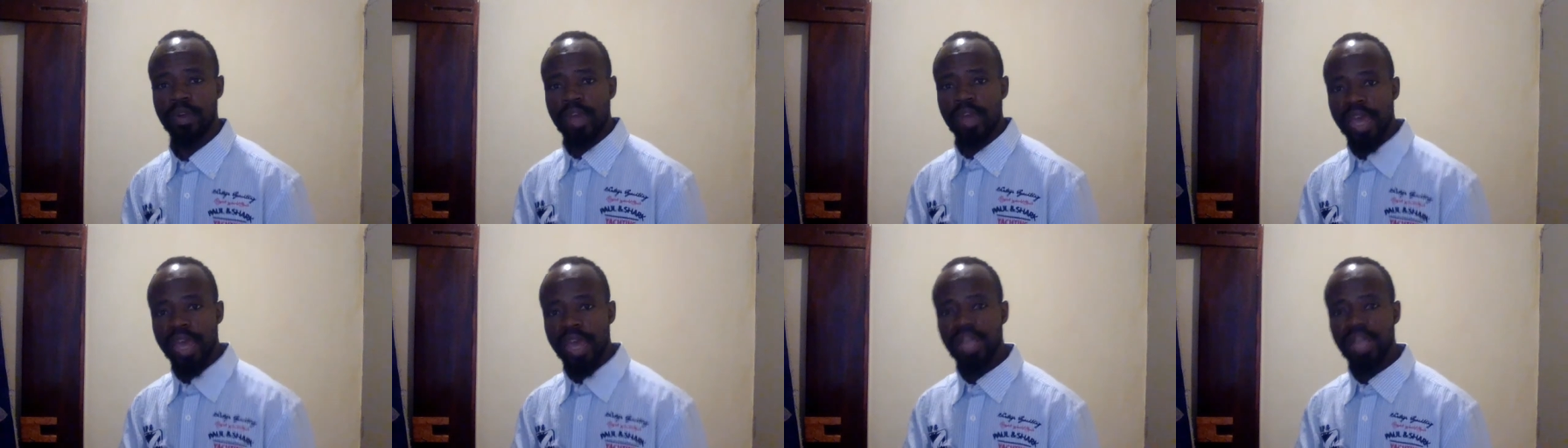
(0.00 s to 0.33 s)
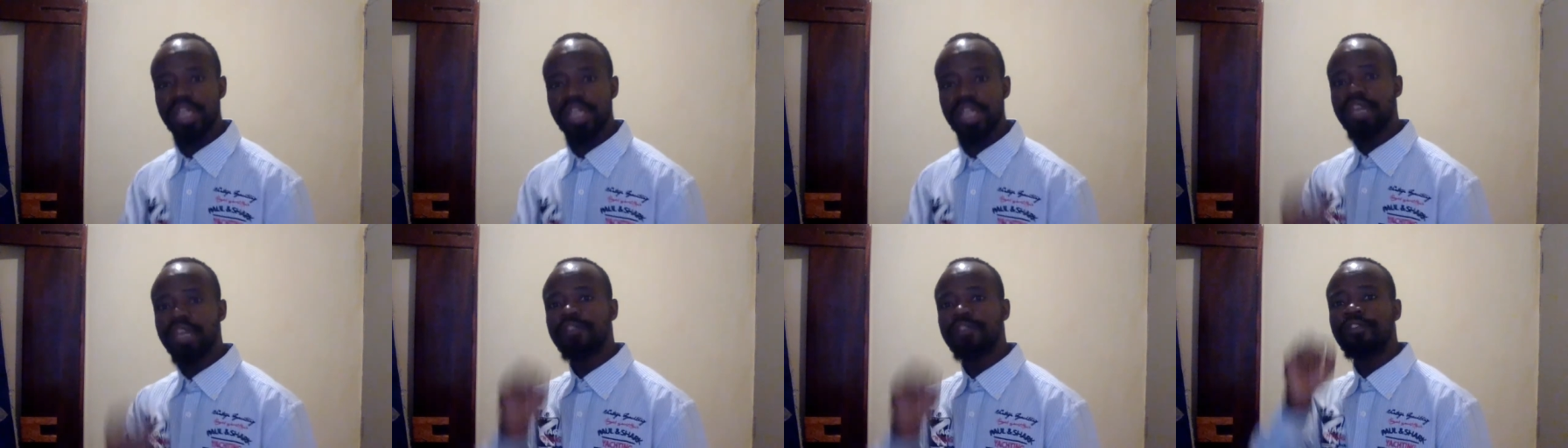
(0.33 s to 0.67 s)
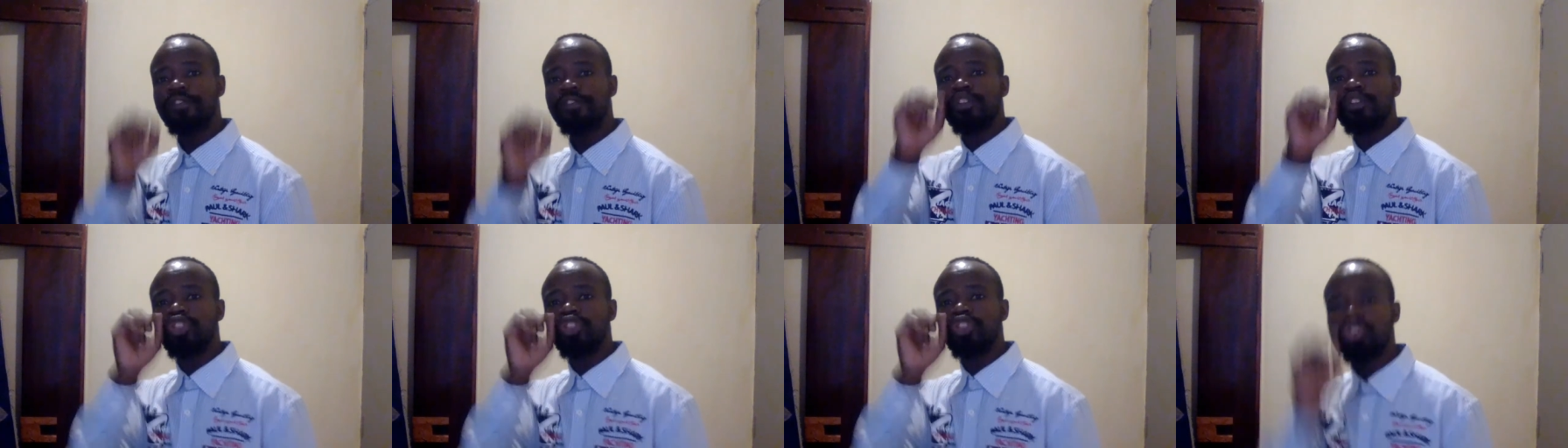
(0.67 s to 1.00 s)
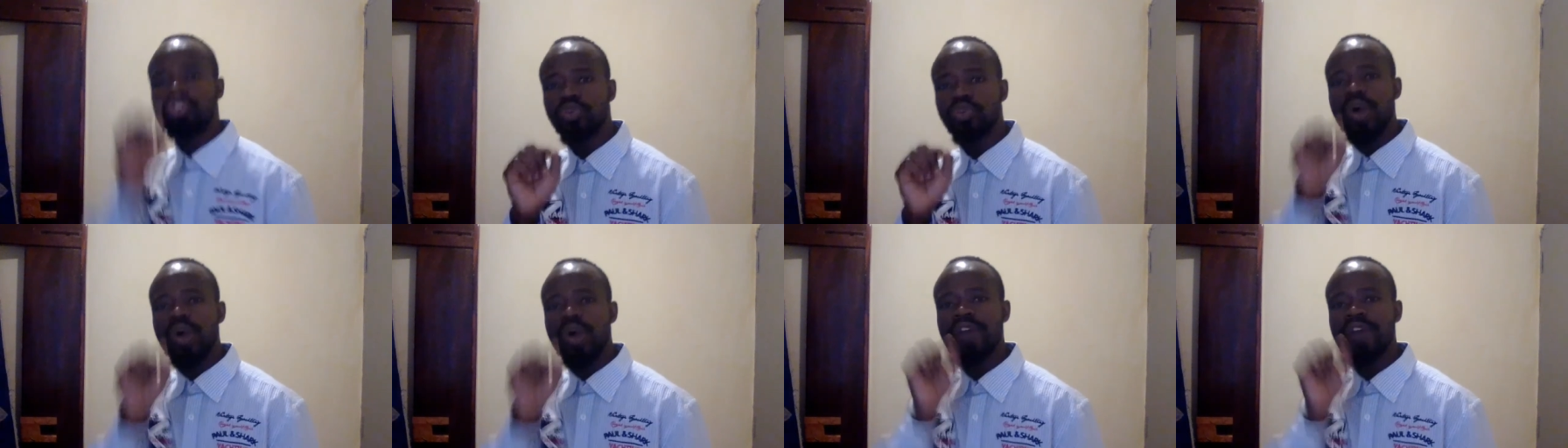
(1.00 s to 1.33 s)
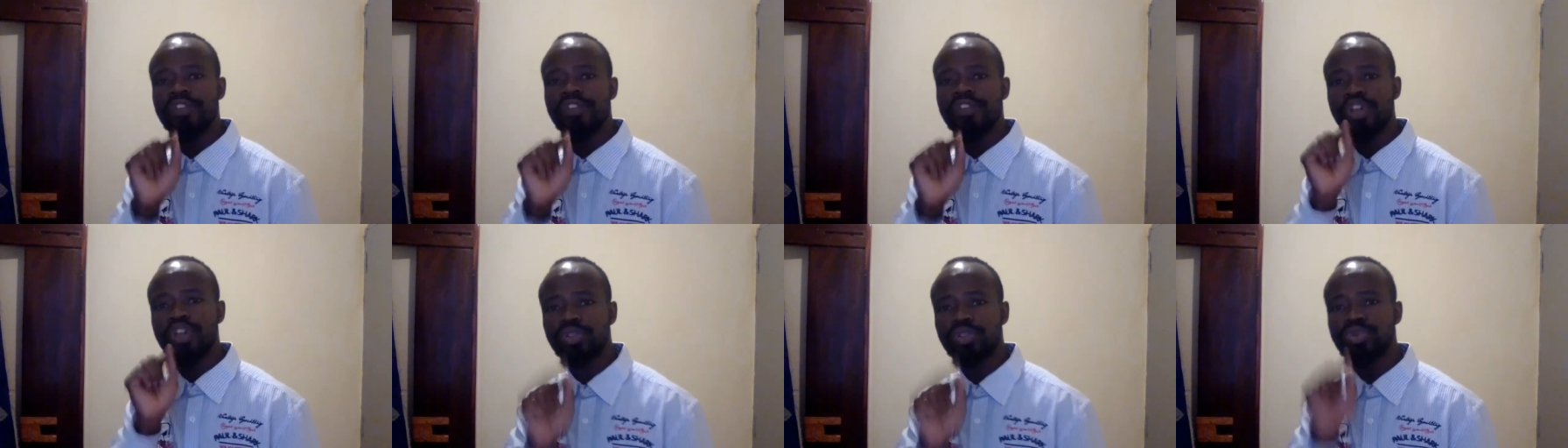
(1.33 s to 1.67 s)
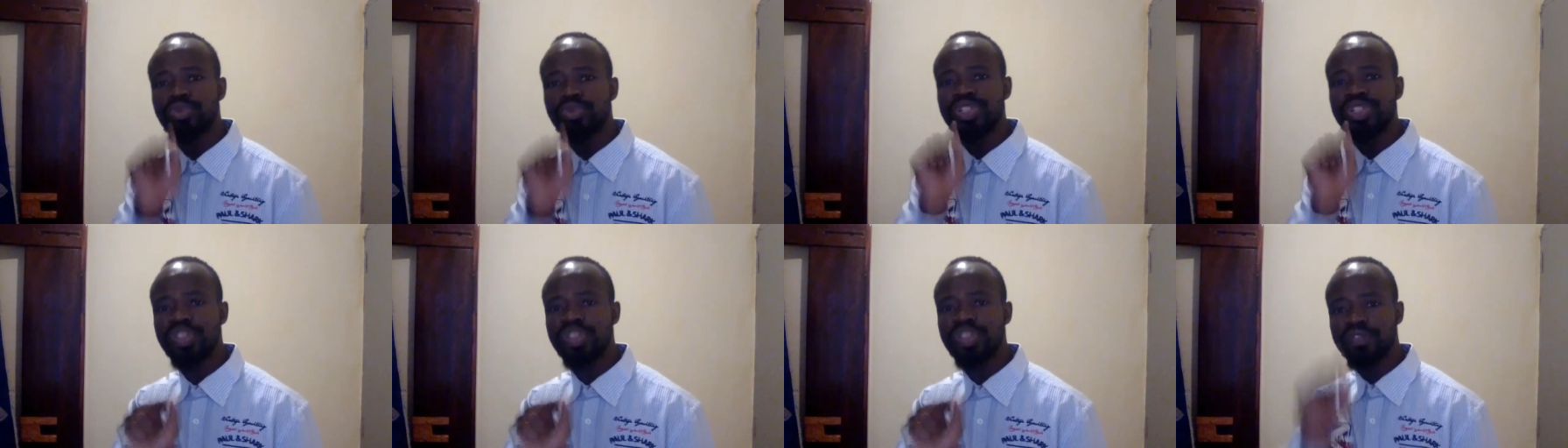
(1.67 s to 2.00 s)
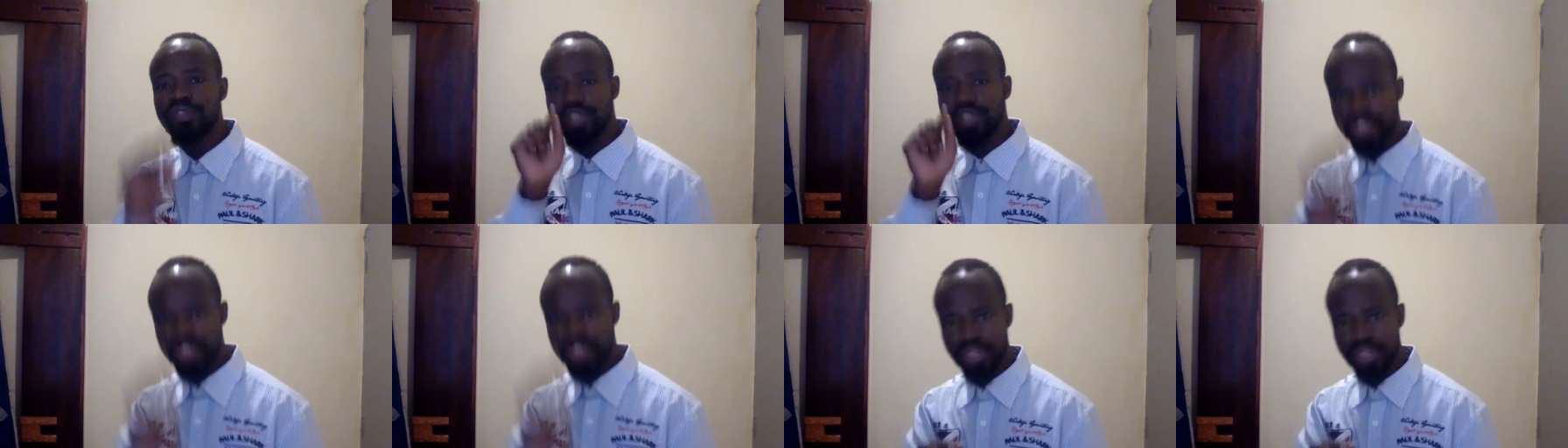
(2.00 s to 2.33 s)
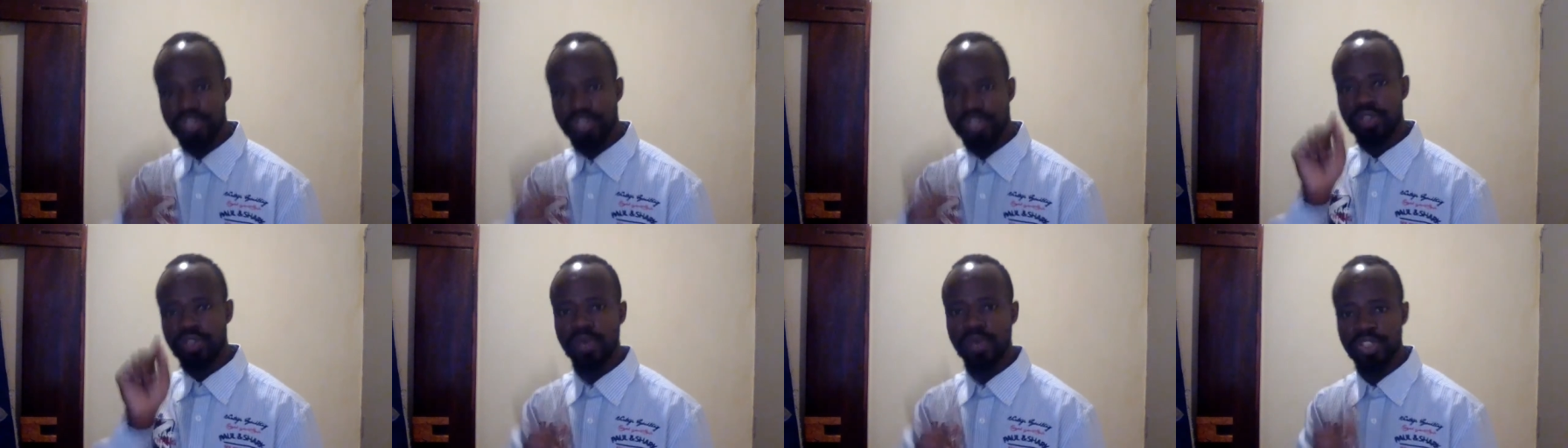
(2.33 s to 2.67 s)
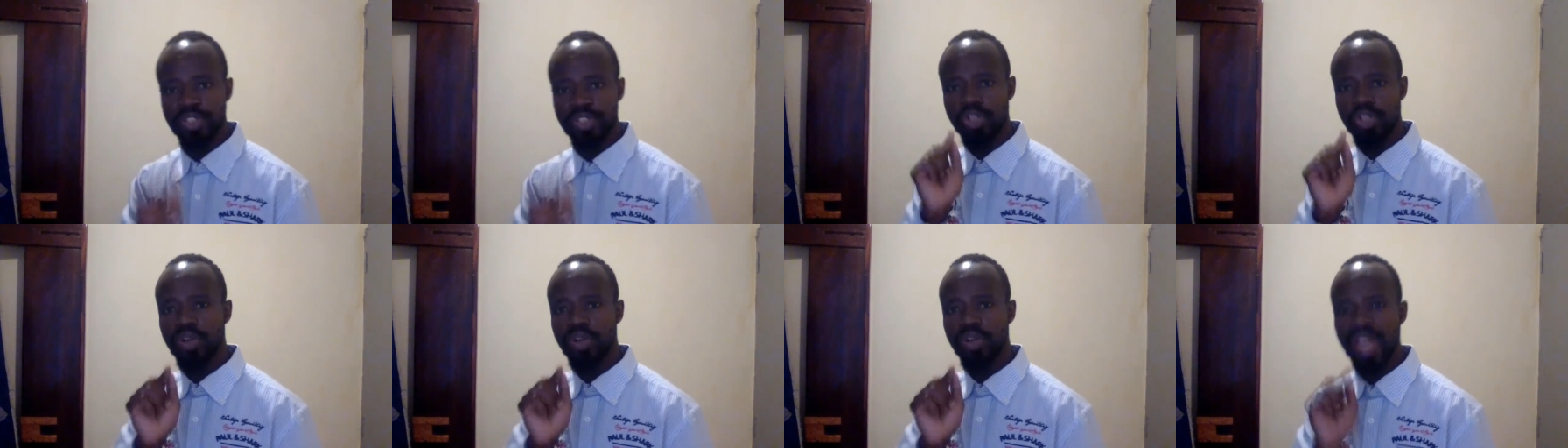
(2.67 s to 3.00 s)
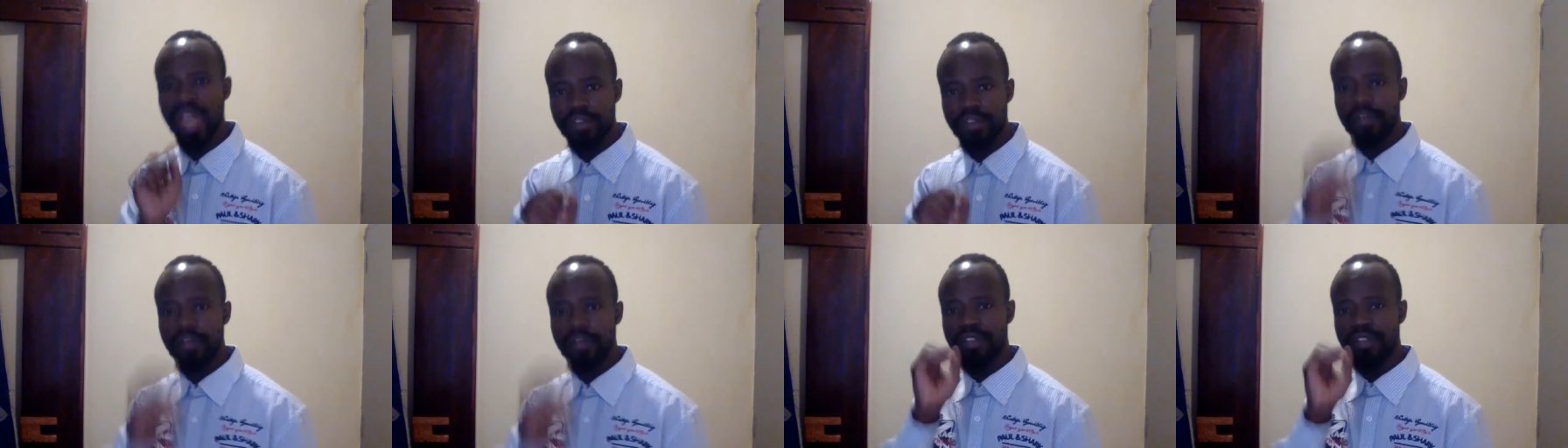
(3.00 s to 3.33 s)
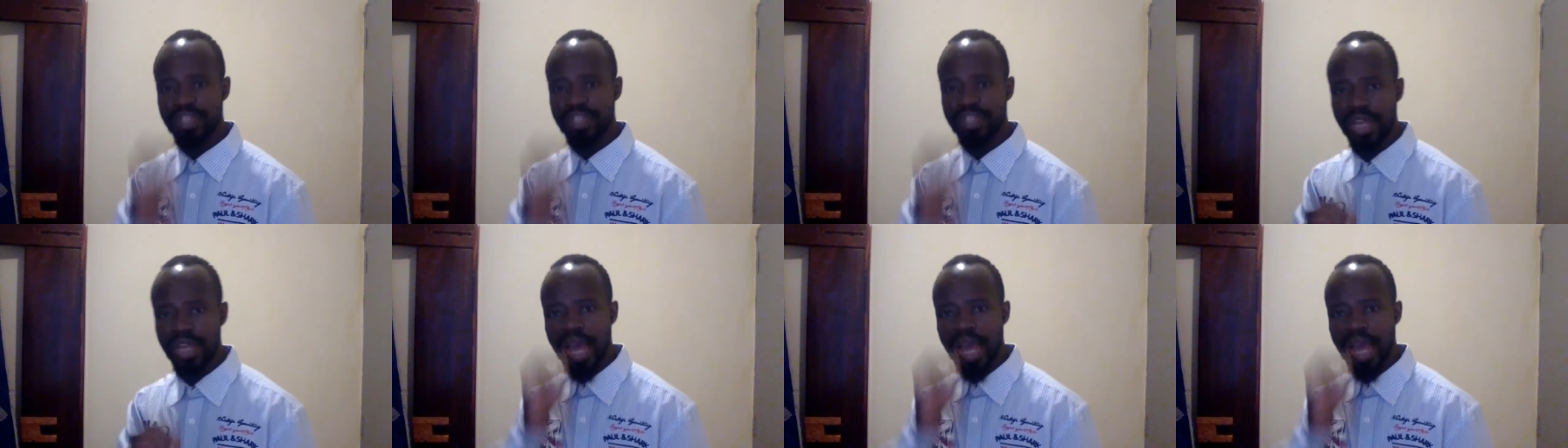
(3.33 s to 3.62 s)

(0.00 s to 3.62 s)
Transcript: And if you have not received Jesus Christ in your life as,